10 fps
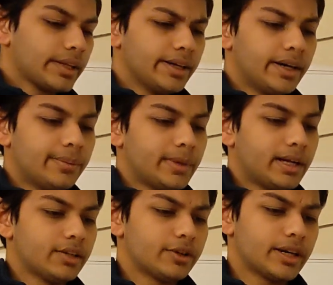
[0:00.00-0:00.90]

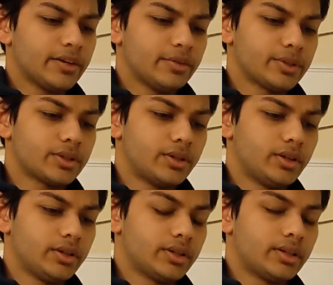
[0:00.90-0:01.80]
I'll derive what's
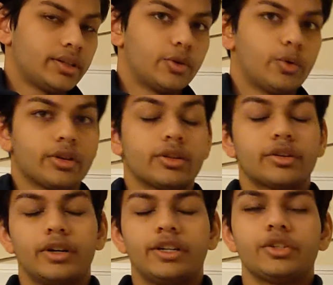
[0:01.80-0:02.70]
called the
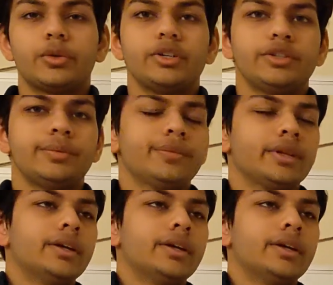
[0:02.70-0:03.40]
Euler-Lagrange equation,